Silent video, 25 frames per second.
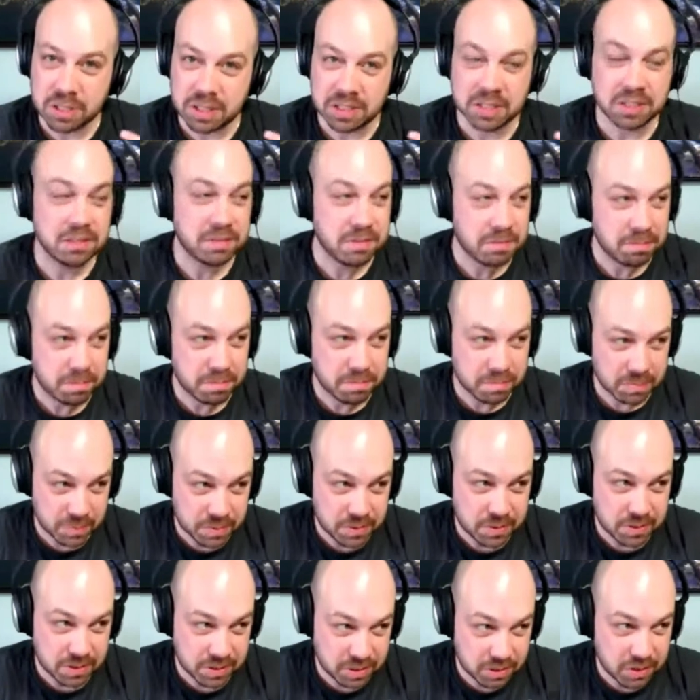I was
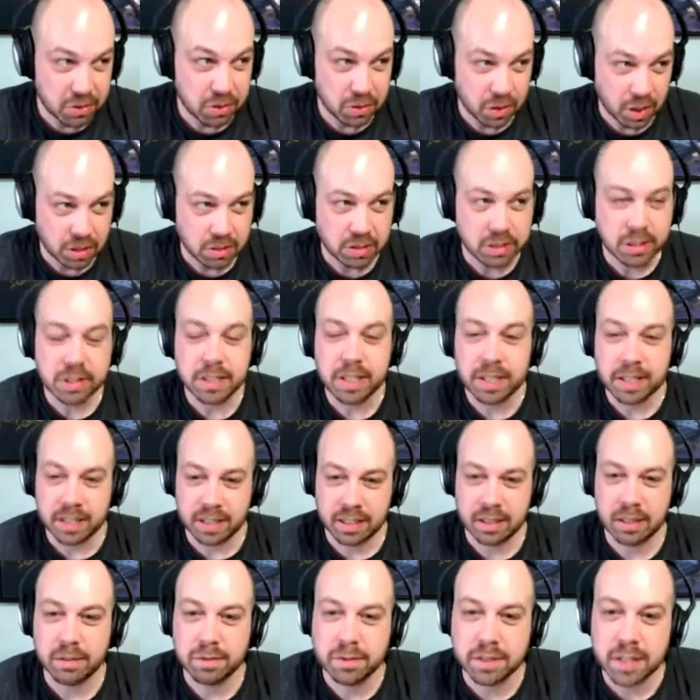
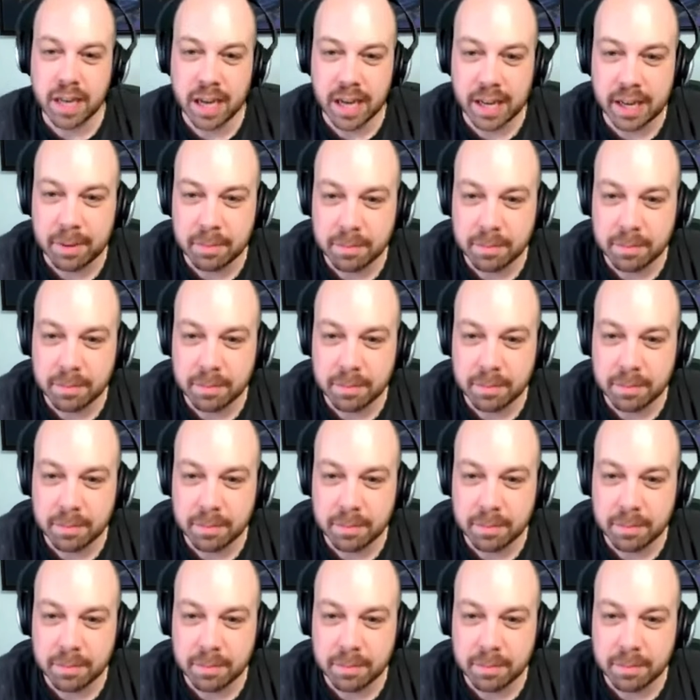learning on the